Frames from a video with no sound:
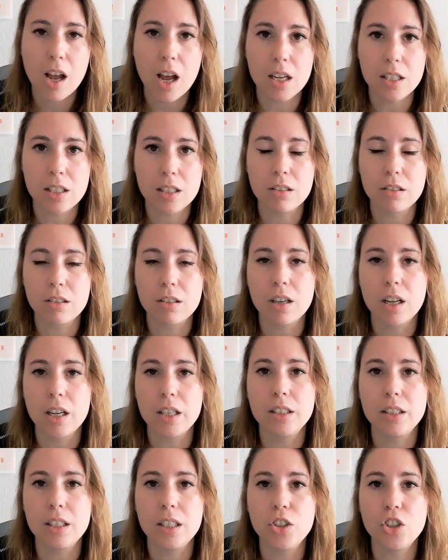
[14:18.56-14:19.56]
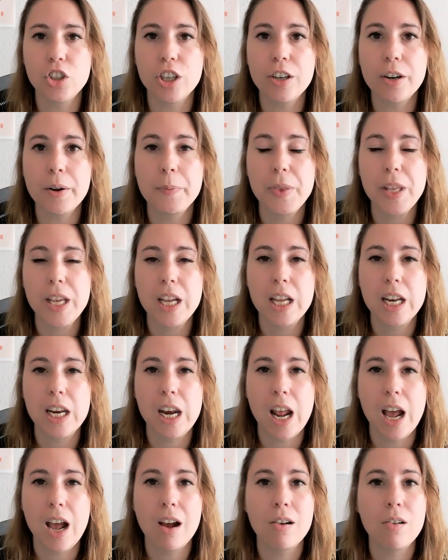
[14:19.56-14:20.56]
as an online teacher.
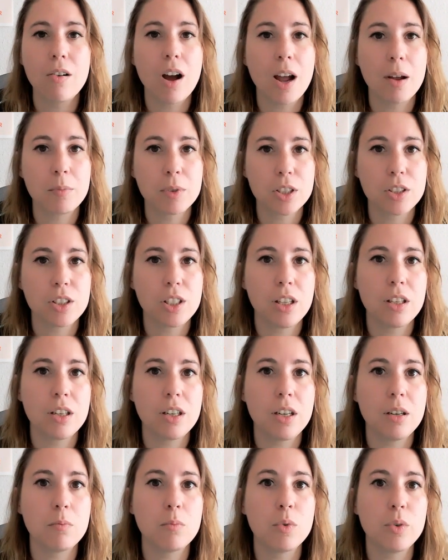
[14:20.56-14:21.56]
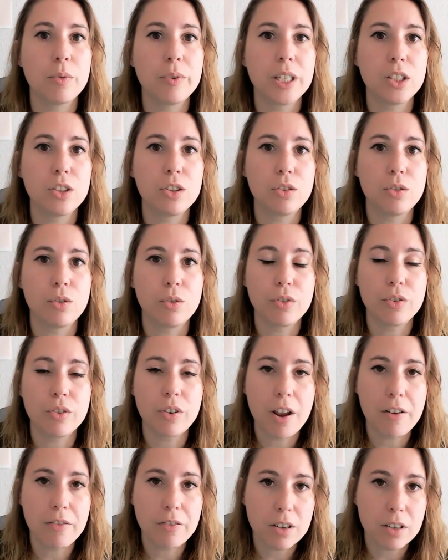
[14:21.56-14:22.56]
Now I'm considering moving to
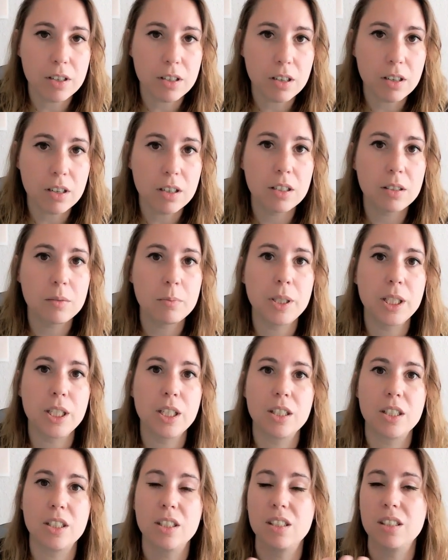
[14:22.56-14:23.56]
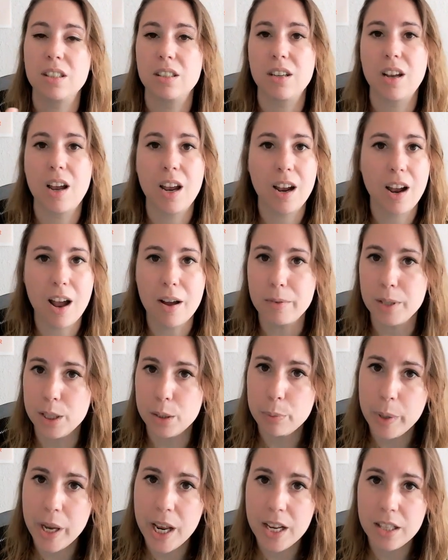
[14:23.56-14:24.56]
Thrive Learn because I have
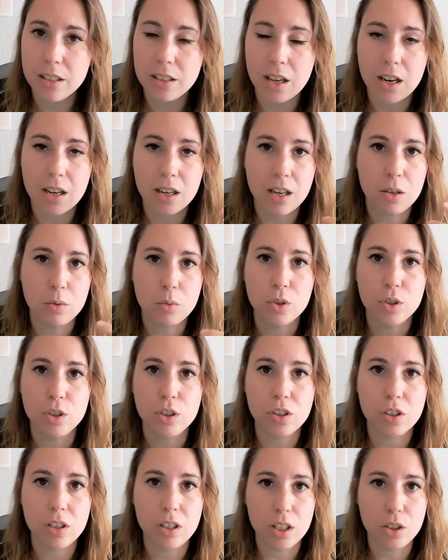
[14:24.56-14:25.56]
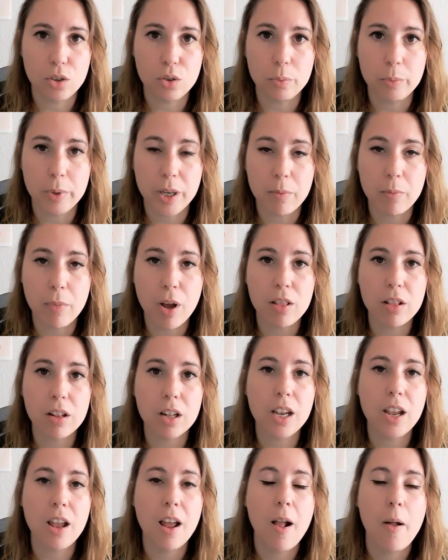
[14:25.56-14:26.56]
it paid and I won't need to pay
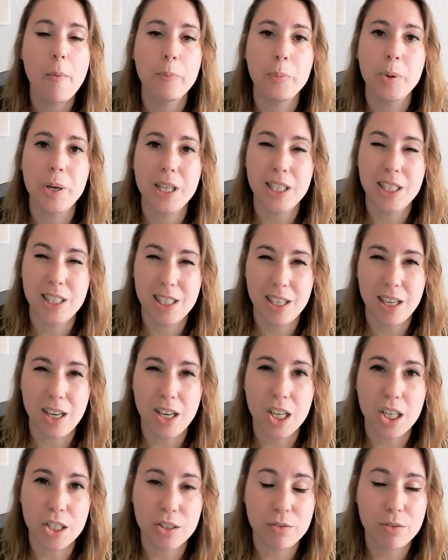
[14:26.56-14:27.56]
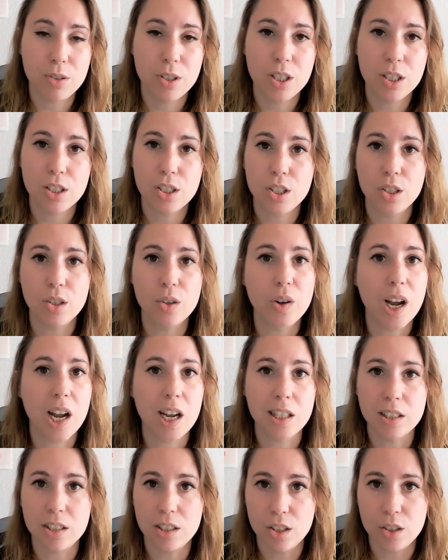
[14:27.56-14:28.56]
monthly, but it's a lot of work, so
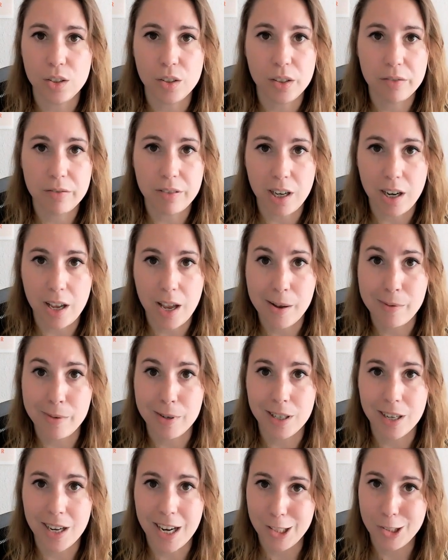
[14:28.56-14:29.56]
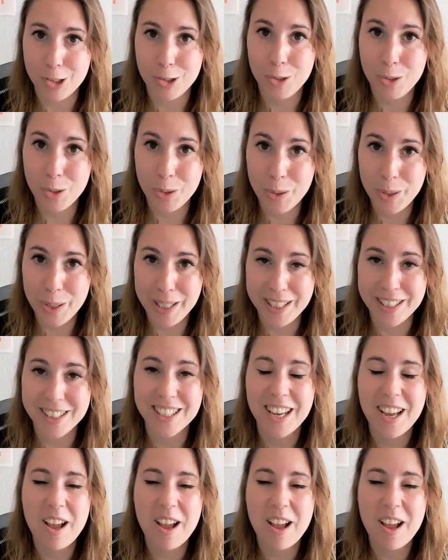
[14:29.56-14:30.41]
I don't know if I'll ever get to do it.